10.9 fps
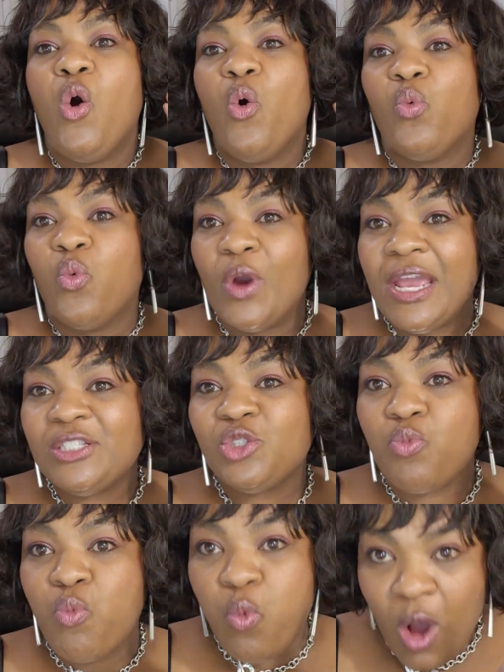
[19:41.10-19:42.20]
which
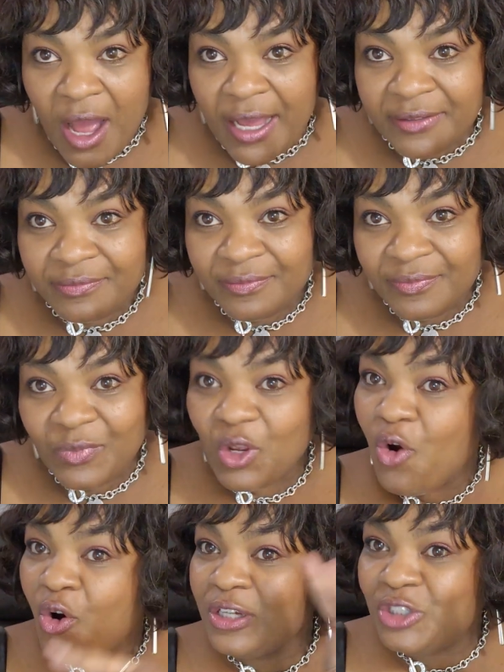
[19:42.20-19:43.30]
one
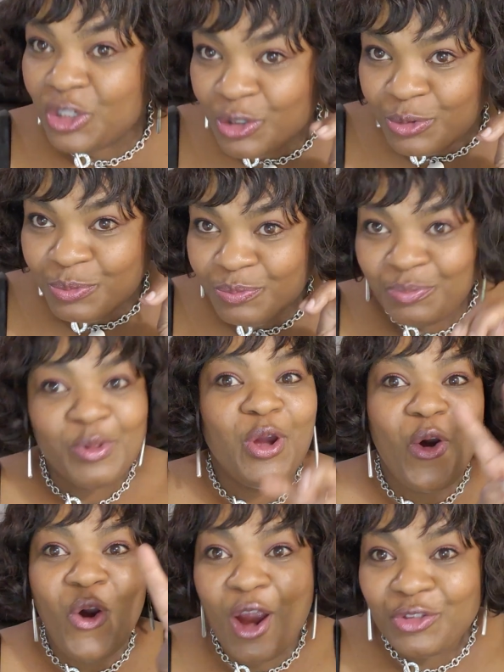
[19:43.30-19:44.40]
or two
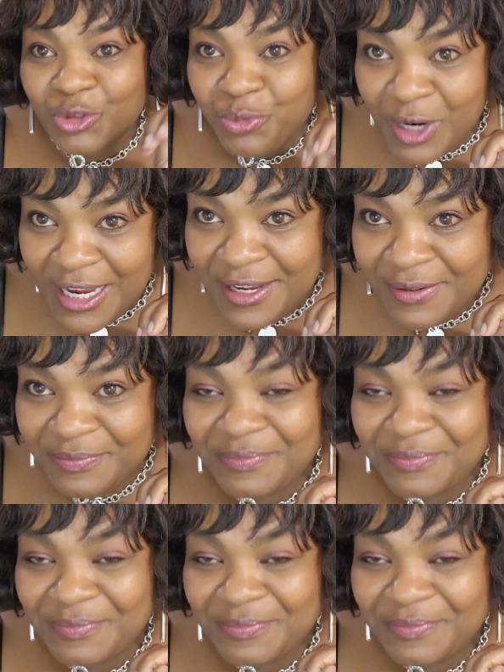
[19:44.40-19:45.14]
or three